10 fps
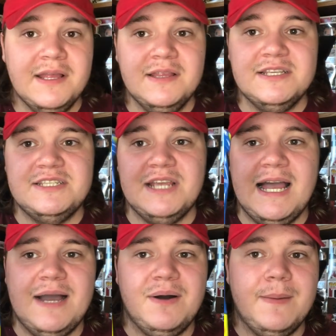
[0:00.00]
The
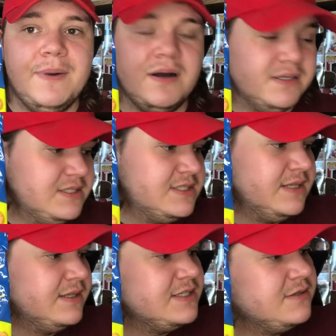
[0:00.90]
sour bites.
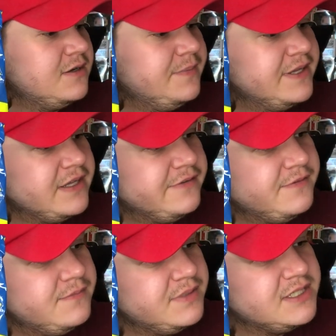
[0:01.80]
Now these look a bit
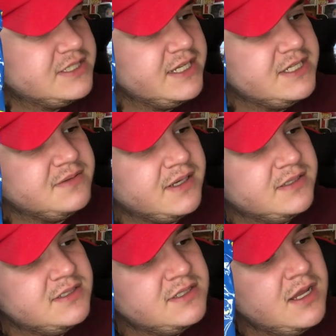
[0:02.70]
different because these
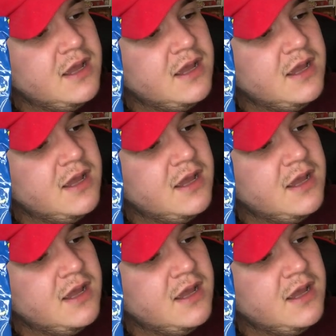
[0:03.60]
ones,